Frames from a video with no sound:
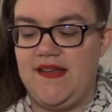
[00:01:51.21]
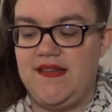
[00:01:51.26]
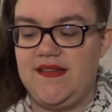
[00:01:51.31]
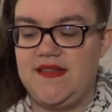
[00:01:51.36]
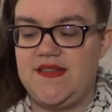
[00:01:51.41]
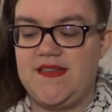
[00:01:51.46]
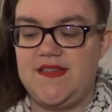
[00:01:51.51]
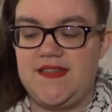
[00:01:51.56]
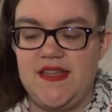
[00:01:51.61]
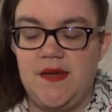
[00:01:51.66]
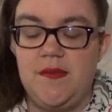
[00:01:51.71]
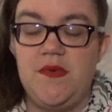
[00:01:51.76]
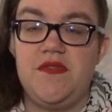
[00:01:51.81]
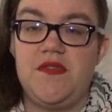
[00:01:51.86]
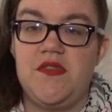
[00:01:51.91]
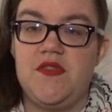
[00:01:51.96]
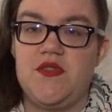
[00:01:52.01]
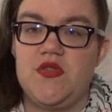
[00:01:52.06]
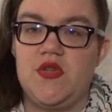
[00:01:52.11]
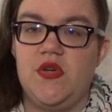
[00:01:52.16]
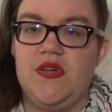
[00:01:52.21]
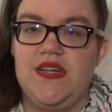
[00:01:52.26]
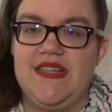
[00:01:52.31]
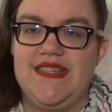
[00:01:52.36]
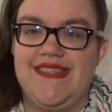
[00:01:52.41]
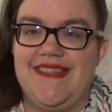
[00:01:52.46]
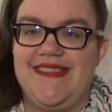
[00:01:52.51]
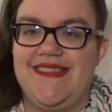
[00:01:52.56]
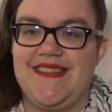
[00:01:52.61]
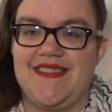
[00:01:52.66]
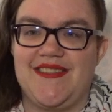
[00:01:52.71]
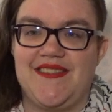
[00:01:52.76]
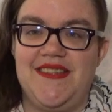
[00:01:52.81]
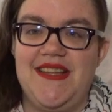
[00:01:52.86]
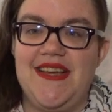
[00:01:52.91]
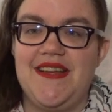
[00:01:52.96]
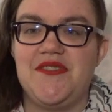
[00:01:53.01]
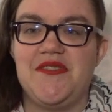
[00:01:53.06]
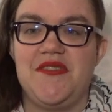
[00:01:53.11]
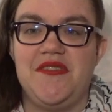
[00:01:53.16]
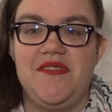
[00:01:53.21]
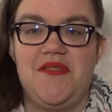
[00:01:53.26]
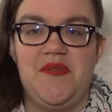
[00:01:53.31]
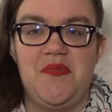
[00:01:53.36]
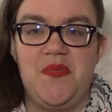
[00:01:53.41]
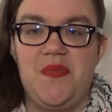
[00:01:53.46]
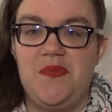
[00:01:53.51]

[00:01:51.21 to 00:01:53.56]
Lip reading: some of the stories in this collection